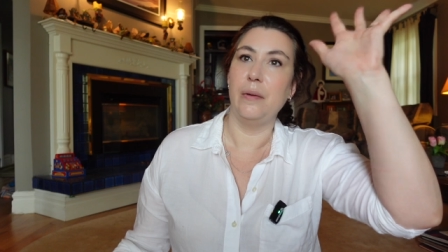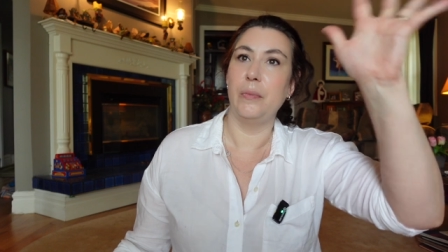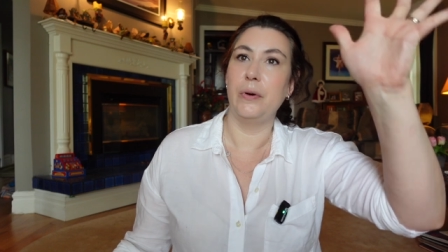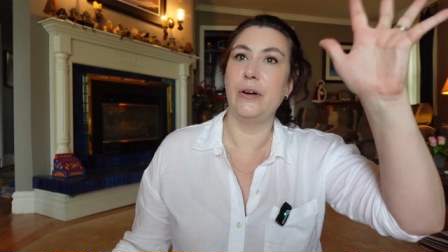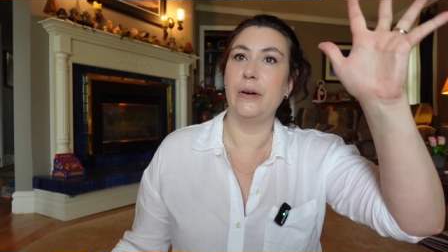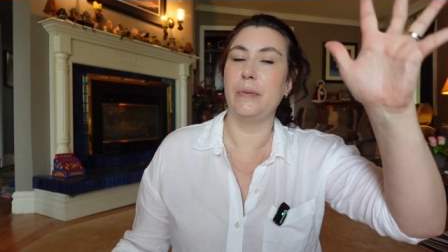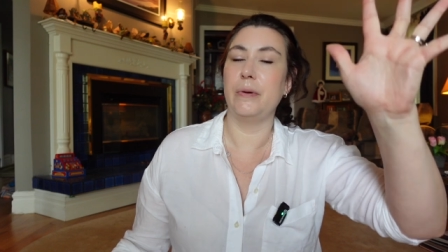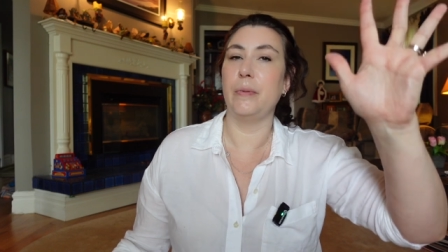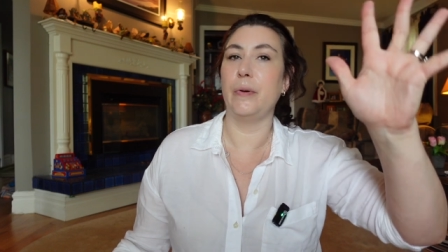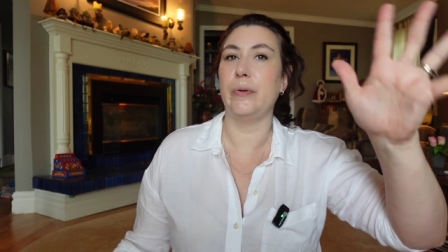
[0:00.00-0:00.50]
put
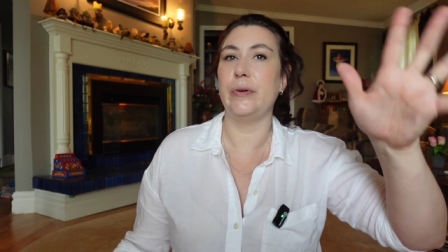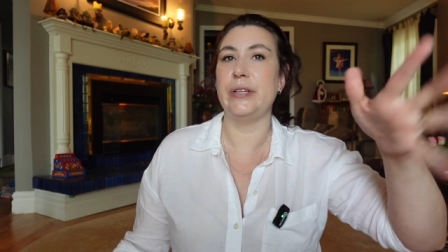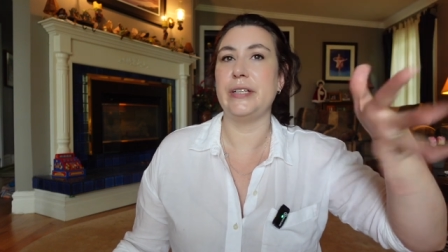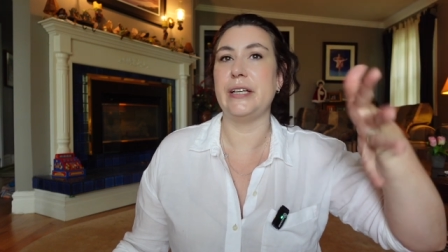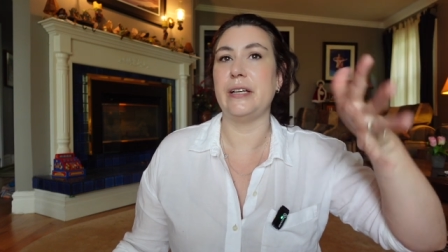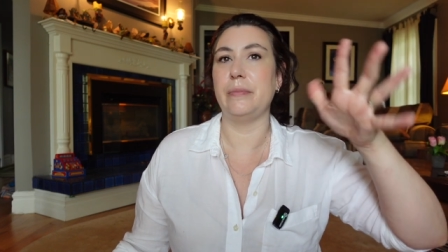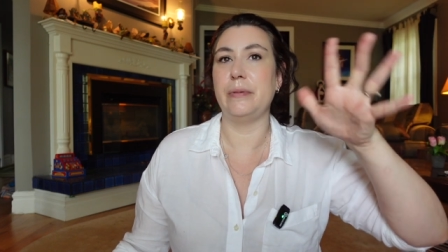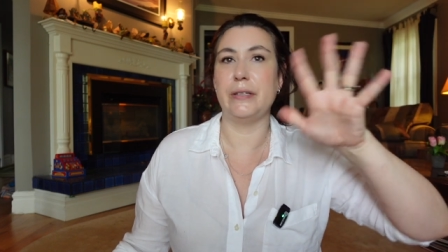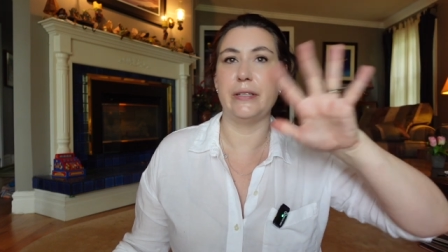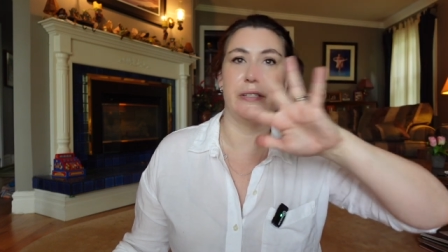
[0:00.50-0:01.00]
it up in a
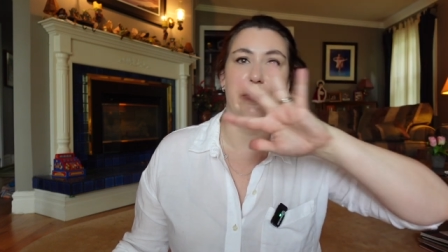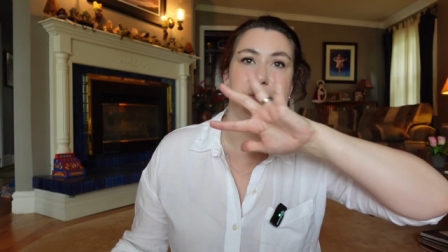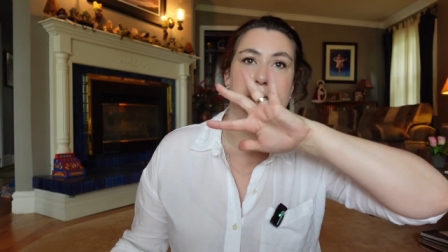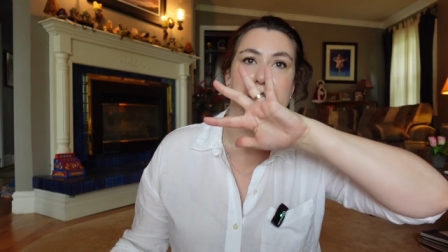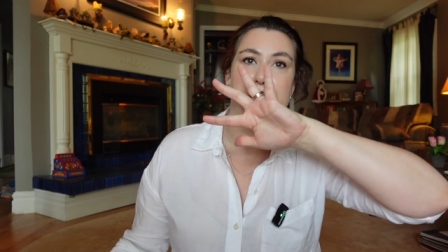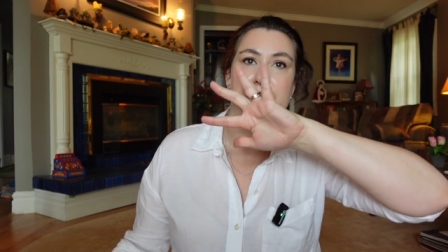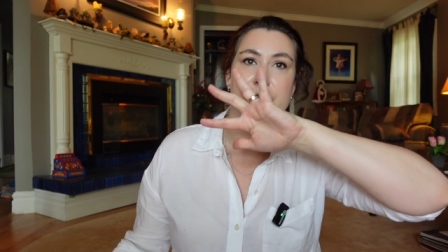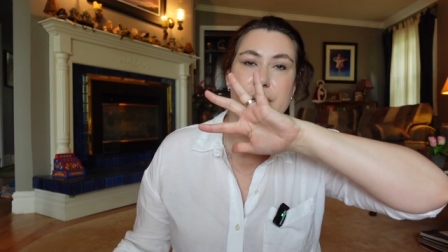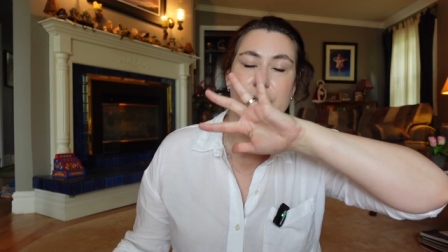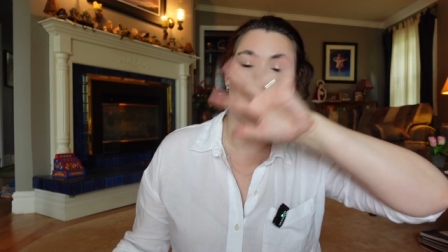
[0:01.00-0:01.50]
ponytail because of
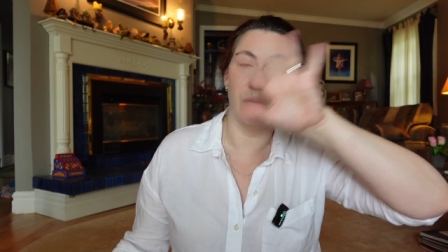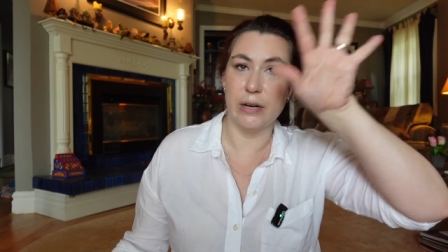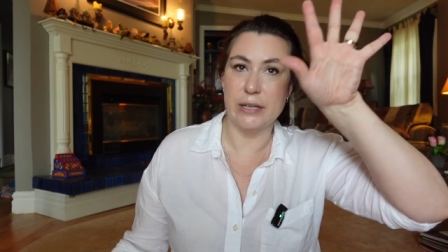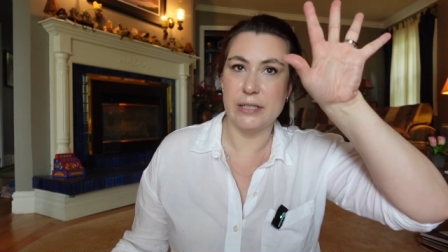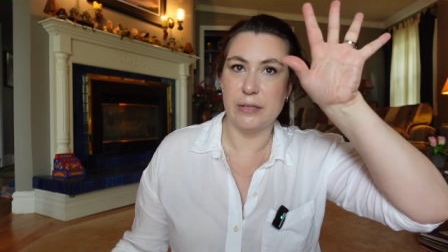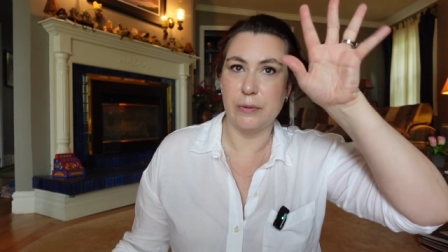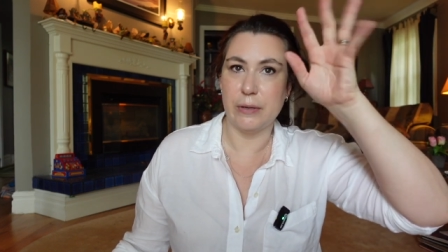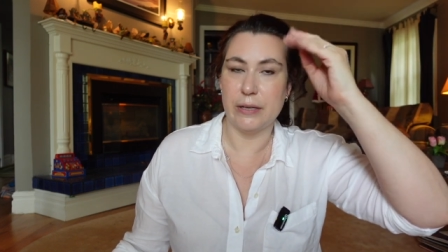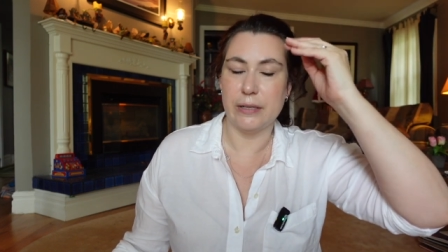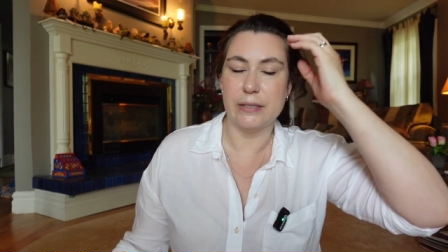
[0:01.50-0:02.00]
the
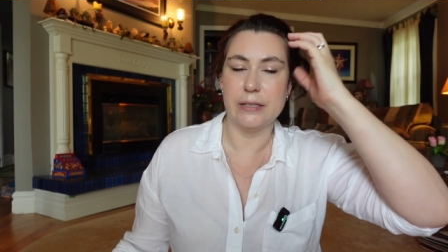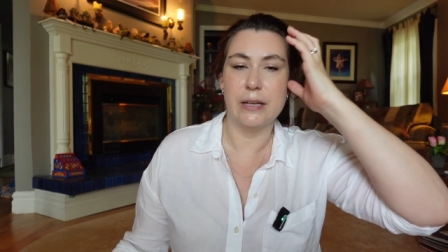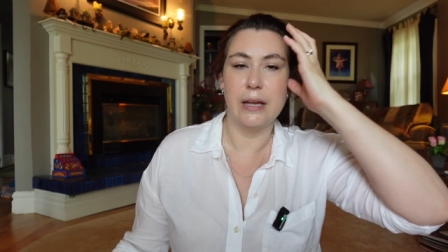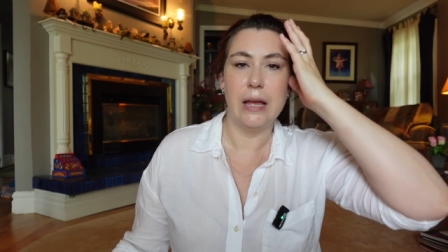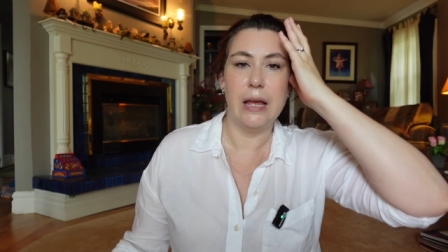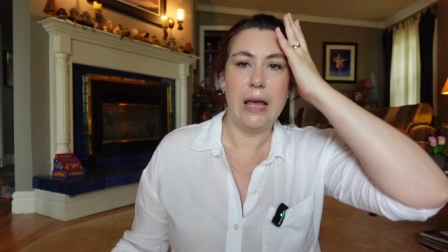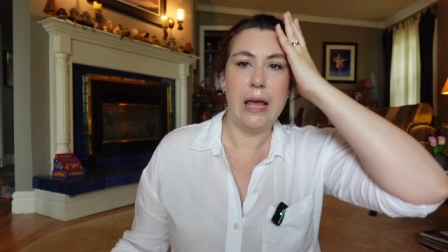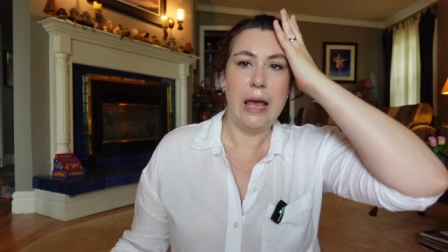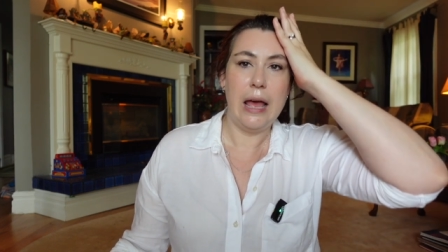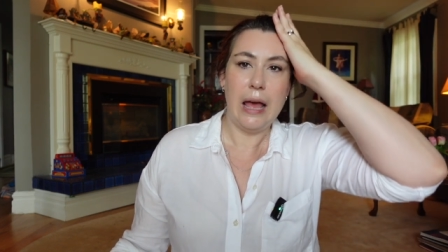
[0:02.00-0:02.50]
crazy wind.
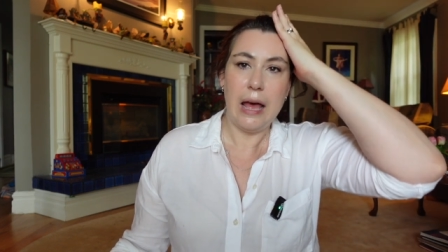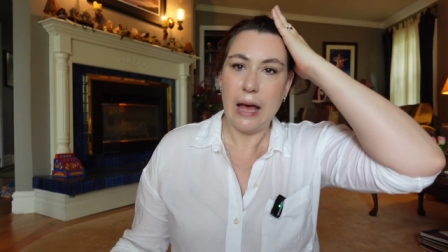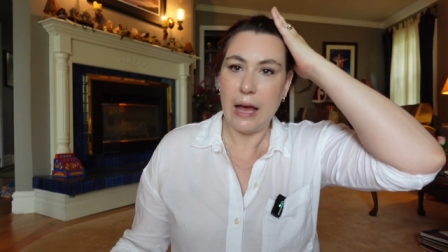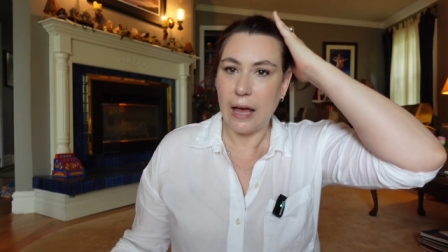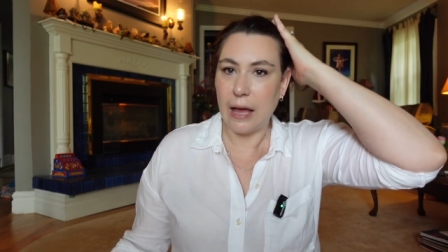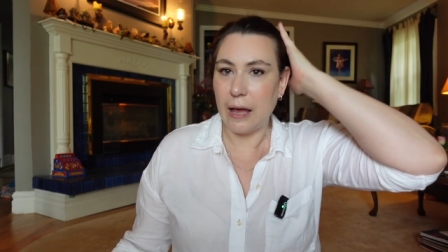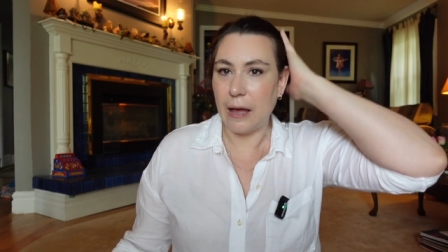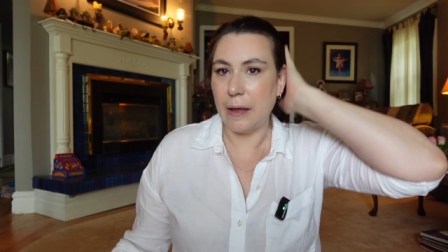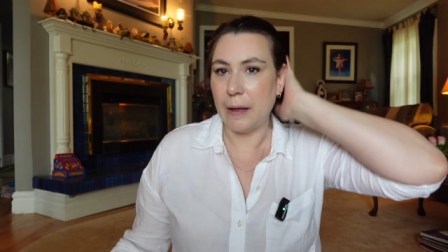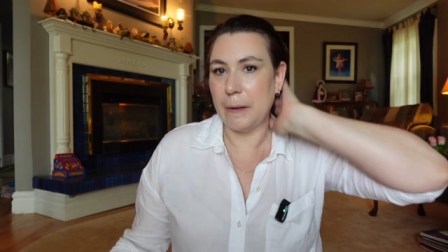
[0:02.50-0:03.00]

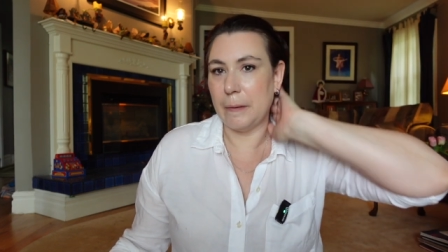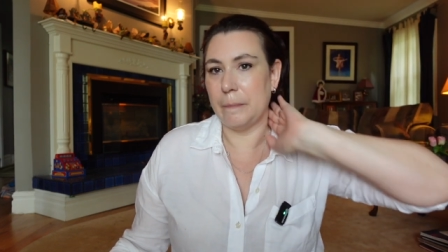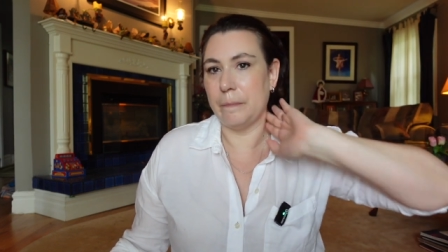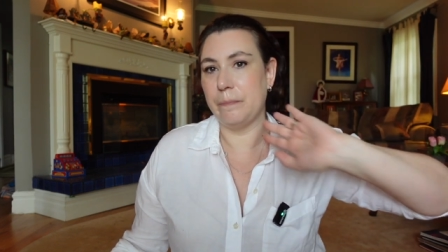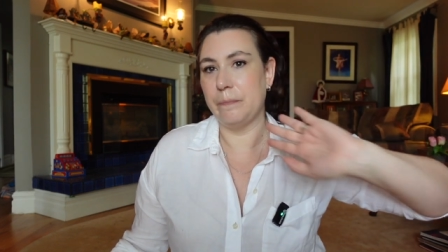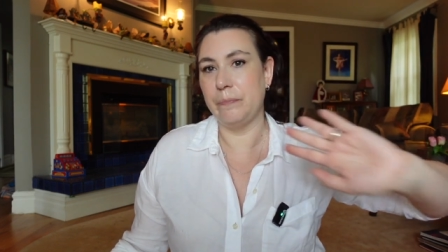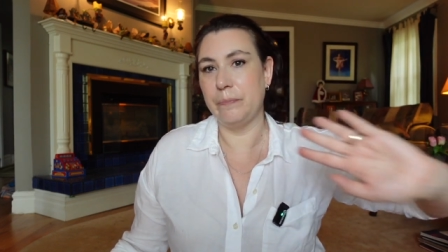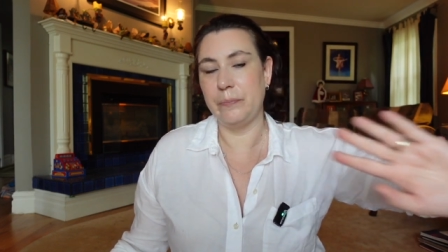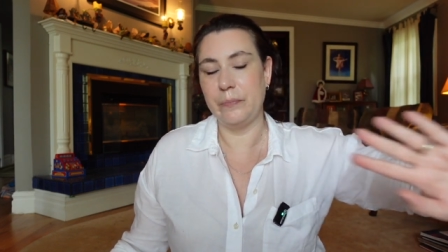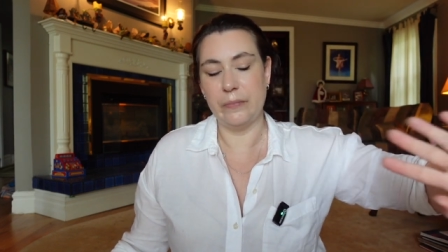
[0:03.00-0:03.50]

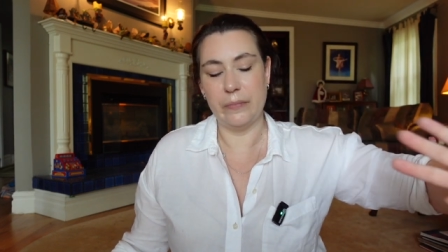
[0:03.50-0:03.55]
Um,